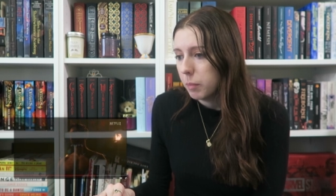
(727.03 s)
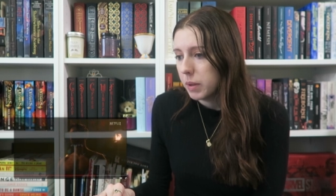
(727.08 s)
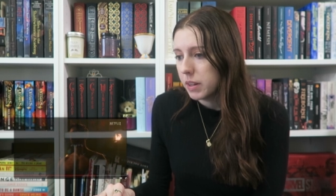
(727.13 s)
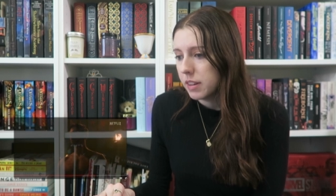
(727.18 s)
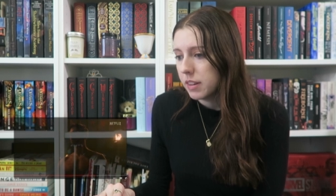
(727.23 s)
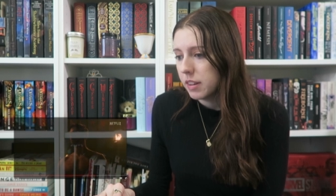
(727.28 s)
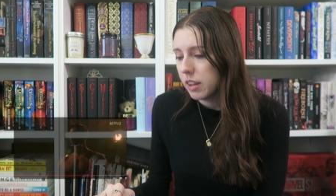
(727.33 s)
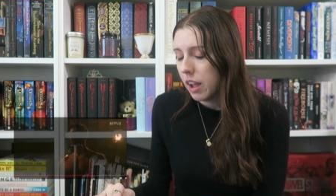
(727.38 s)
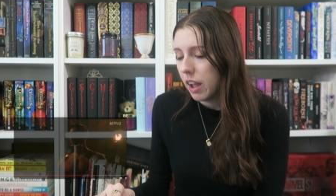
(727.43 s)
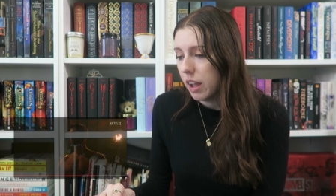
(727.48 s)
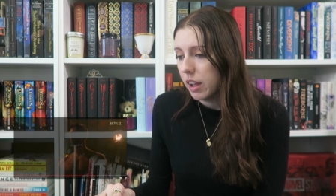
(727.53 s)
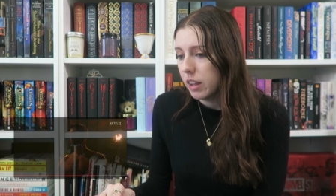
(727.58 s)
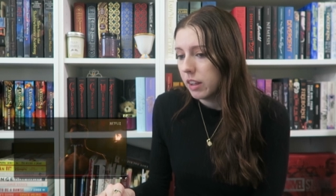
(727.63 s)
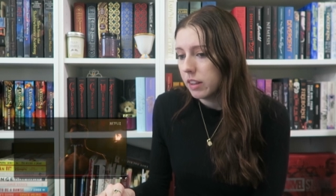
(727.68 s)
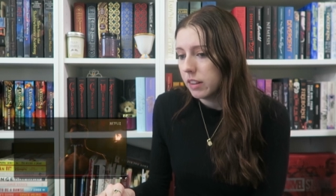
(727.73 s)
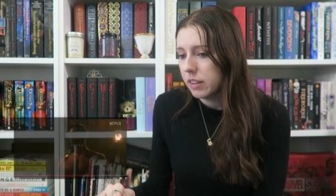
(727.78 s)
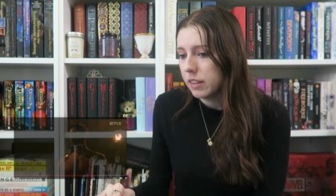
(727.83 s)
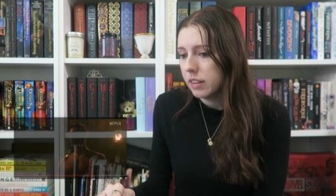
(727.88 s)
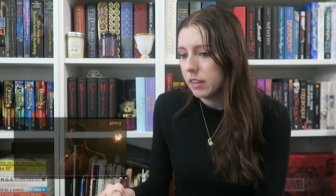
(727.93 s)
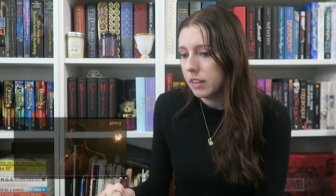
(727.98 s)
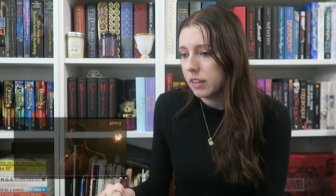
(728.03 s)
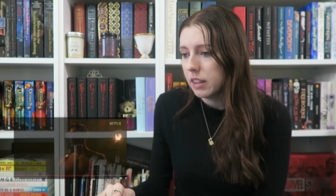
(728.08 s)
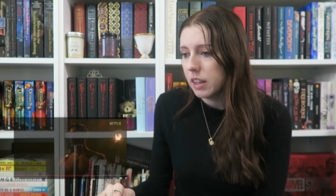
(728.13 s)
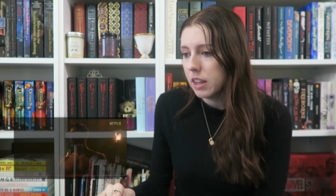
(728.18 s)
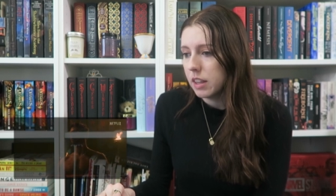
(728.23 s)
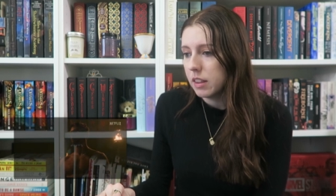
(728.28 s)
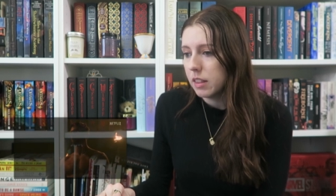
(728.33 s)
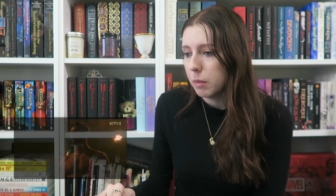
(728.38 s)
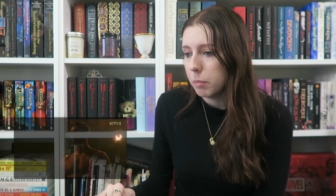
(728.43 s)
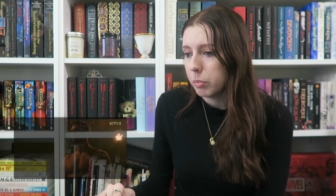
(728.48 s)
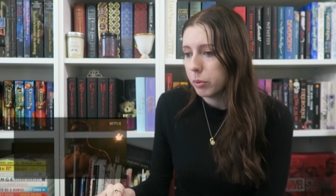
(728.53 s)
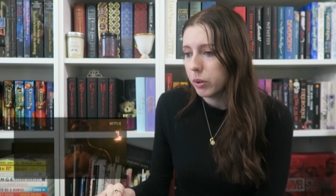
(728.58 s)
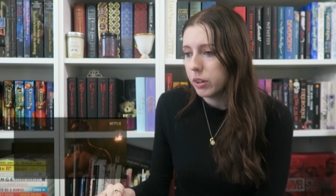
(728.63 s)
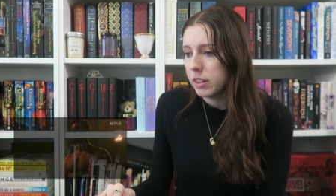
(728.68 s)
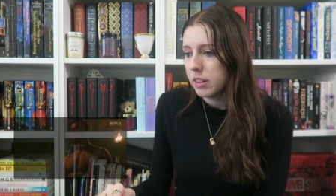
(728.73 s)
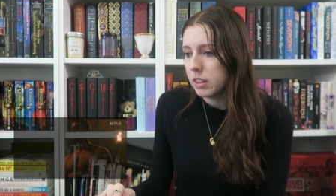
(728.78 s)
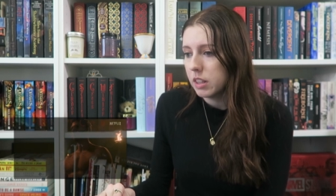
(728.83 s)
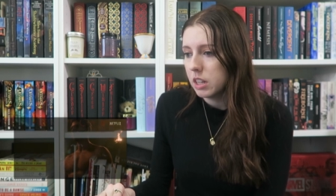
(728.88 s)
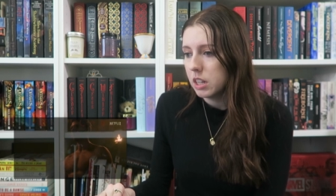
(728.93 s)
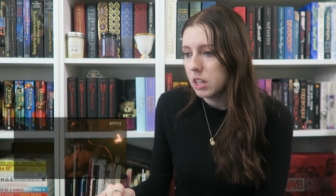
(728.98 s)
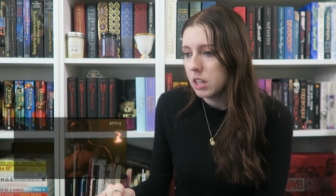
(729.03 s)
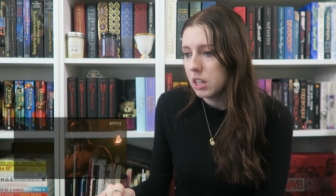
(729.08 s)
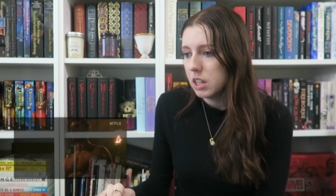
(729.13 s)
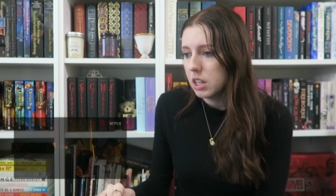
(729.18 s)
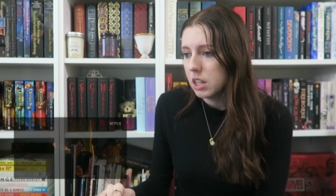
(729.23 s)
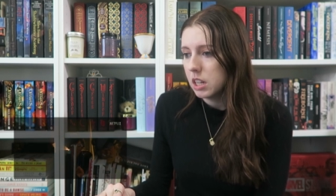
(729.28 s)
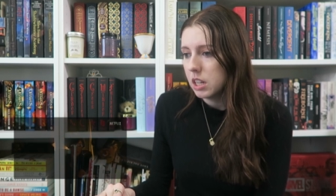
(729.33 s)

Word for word: Matthias in the prison.